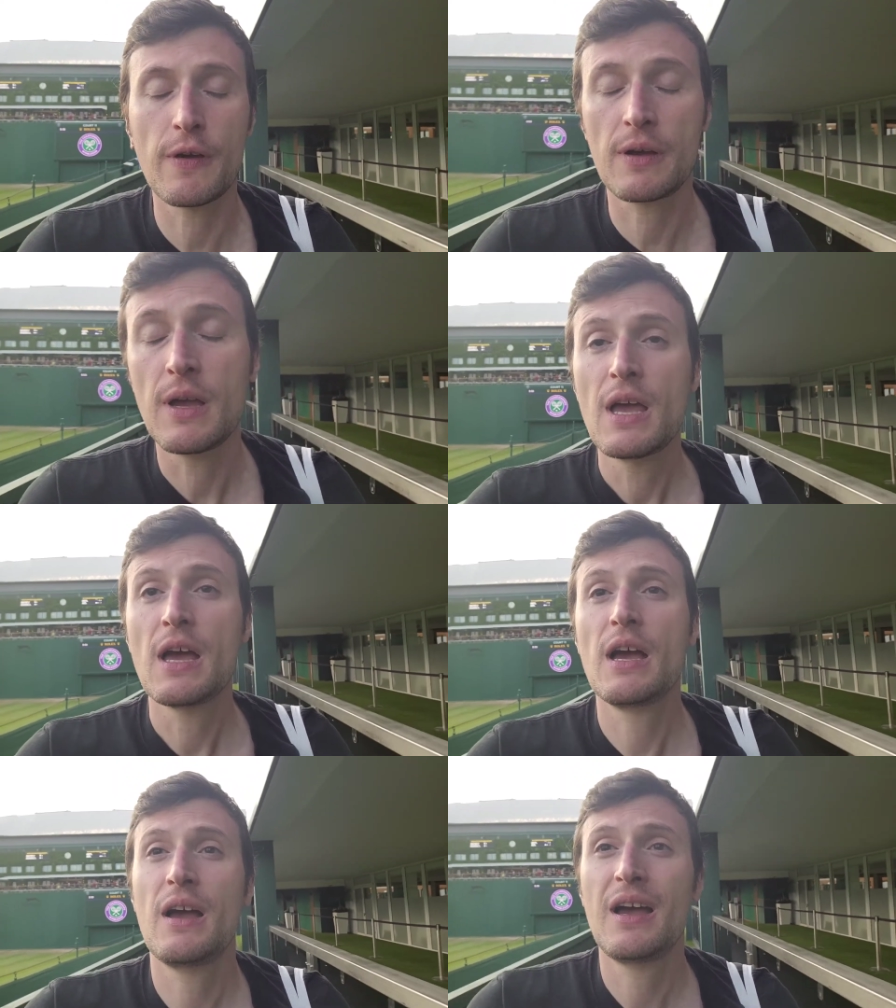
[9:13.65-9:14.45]

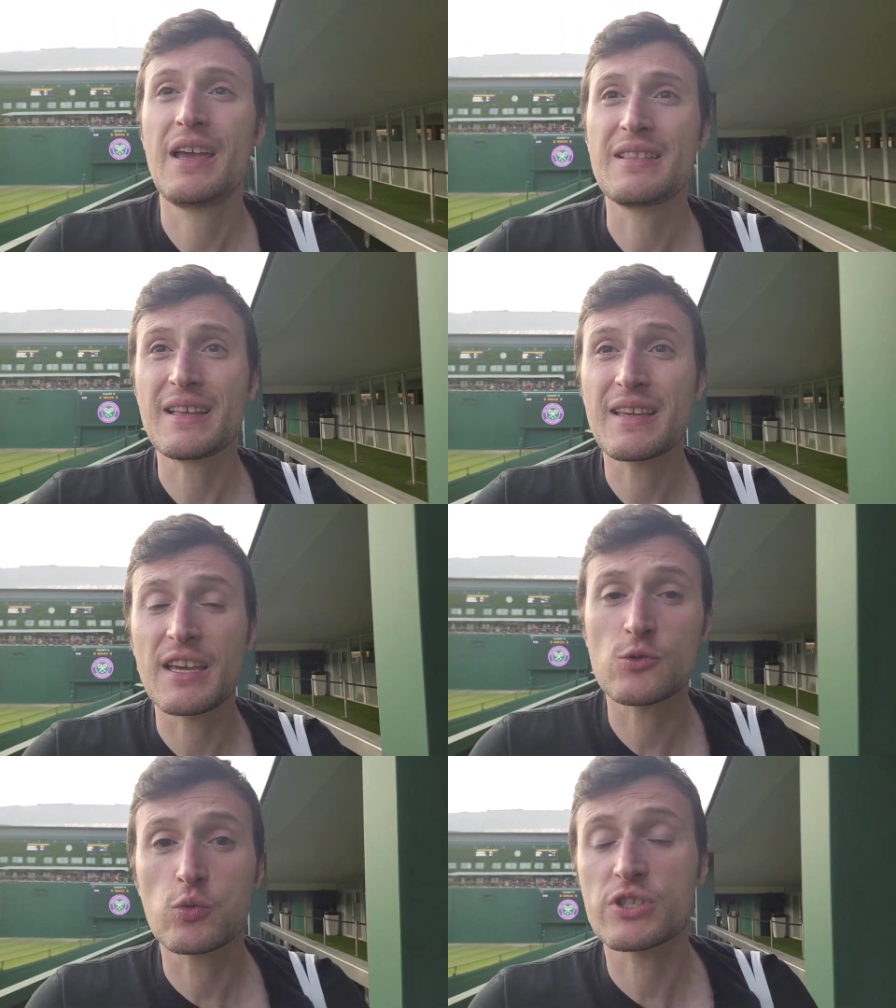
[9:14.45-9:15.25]
Uh, in that
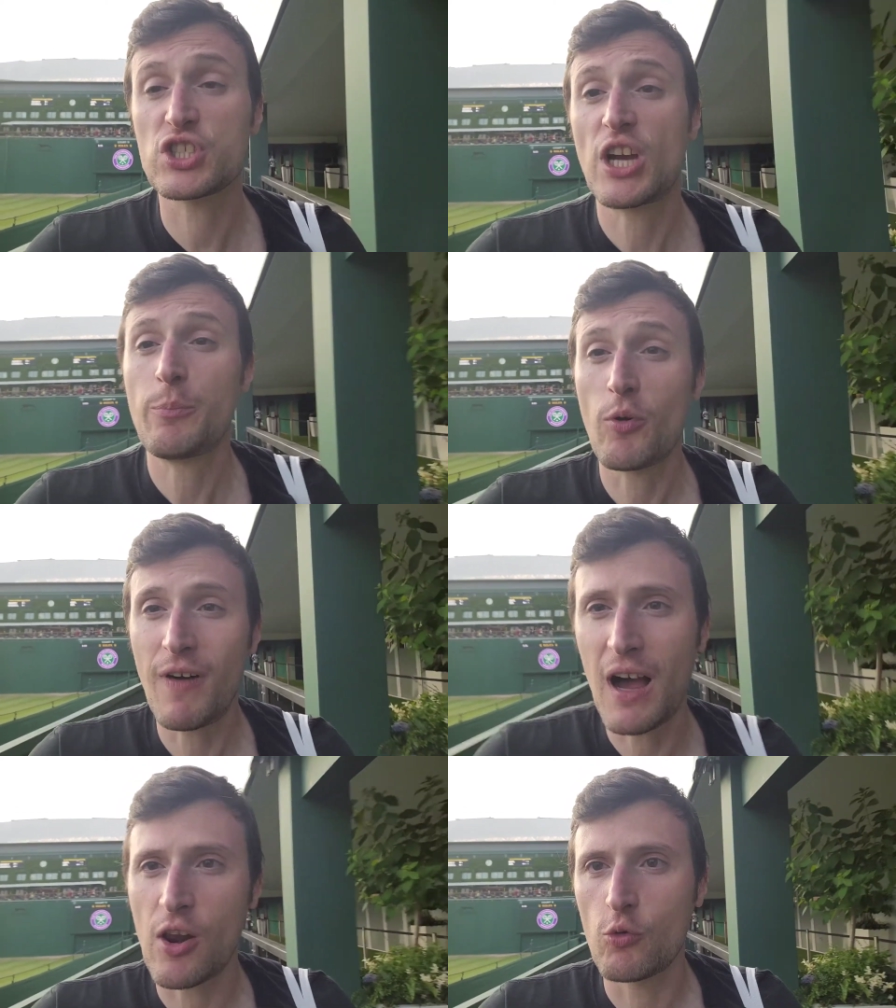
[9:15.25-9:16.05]
case was
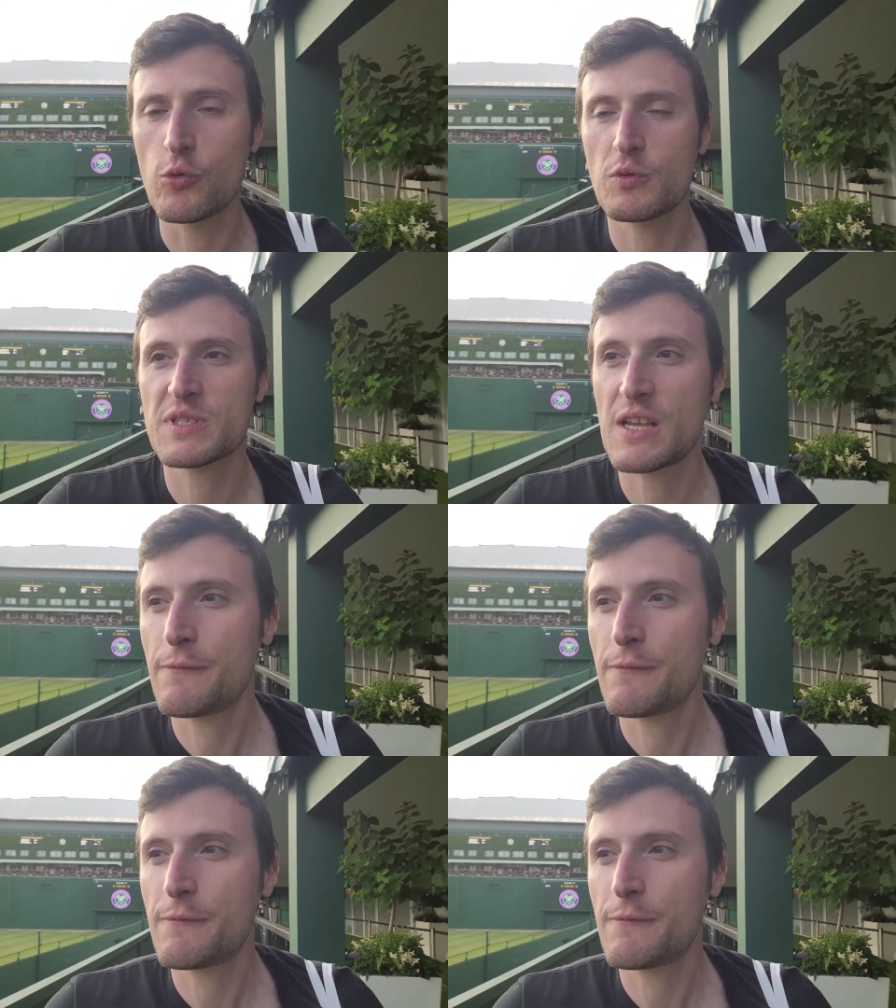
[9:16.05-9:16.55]
Shapovalov who was uh,